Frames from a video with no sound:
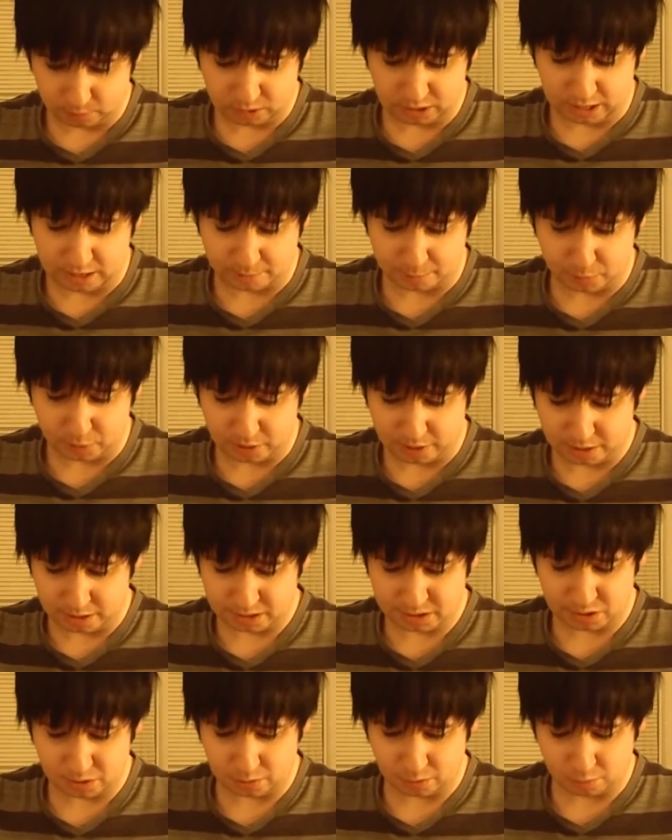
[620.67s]
Second
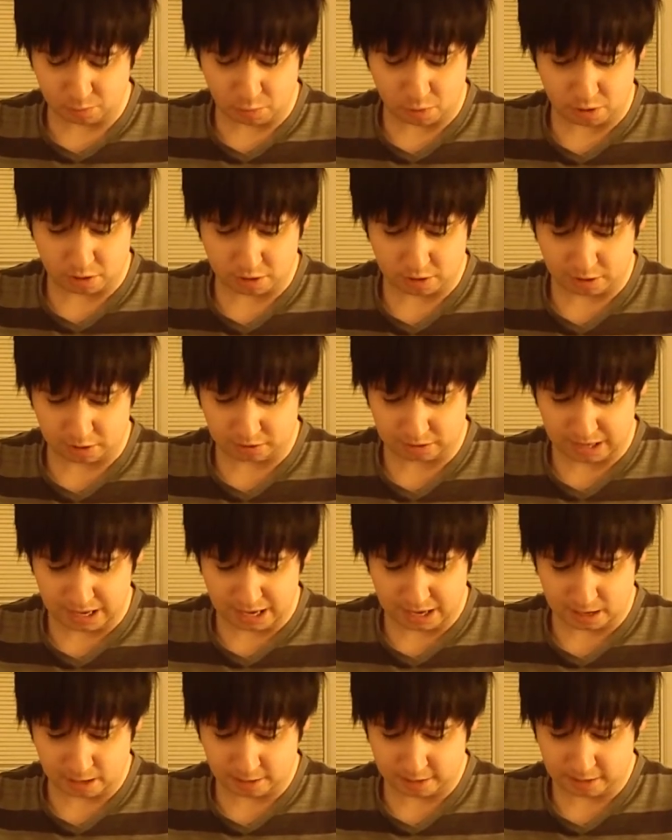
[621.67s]
place was
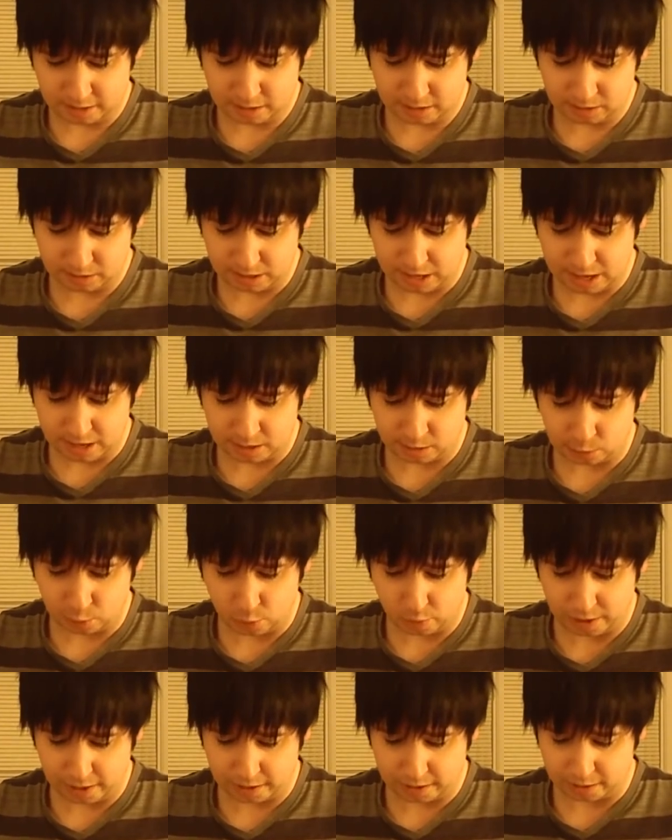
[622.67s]
Aries and
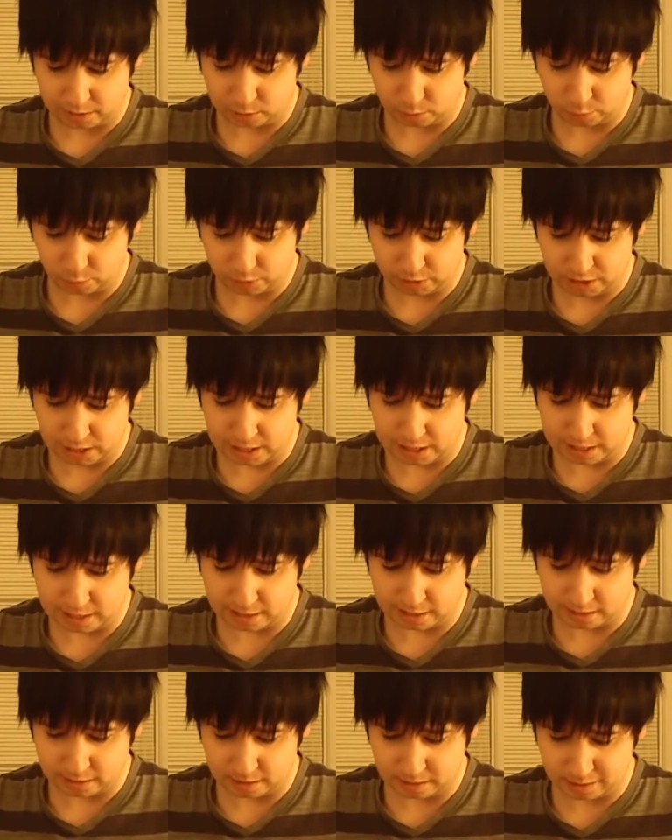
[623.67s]
Aquarius were
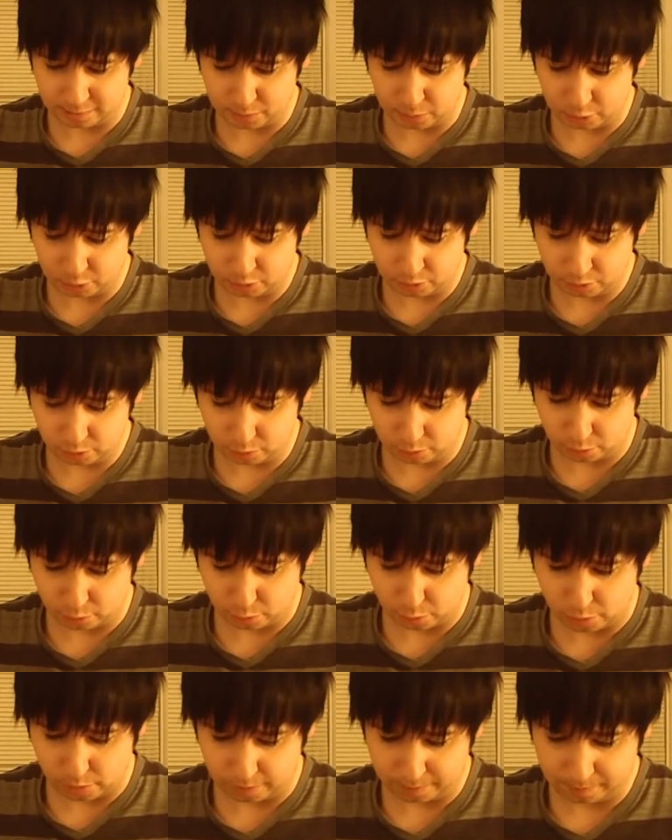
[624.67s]
tied at number
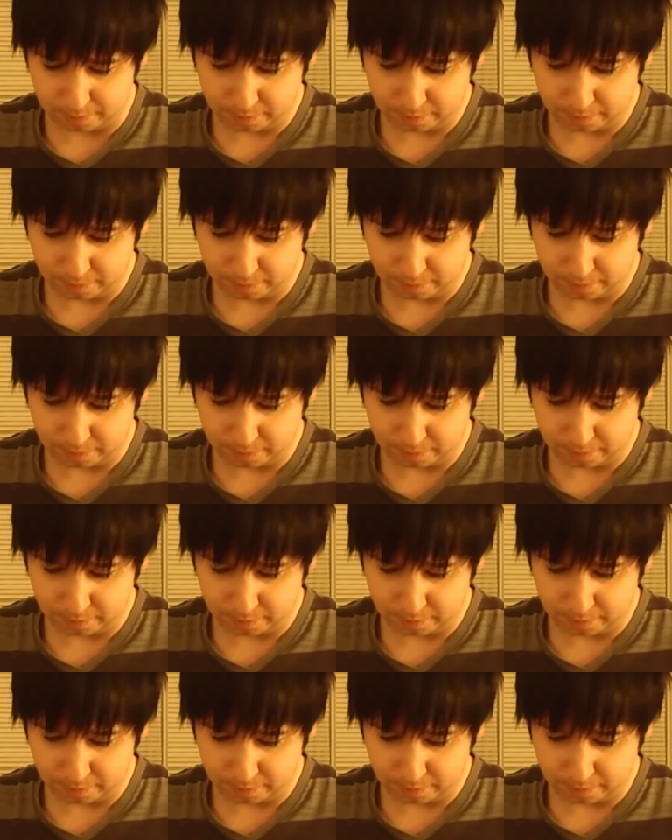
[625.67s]
2.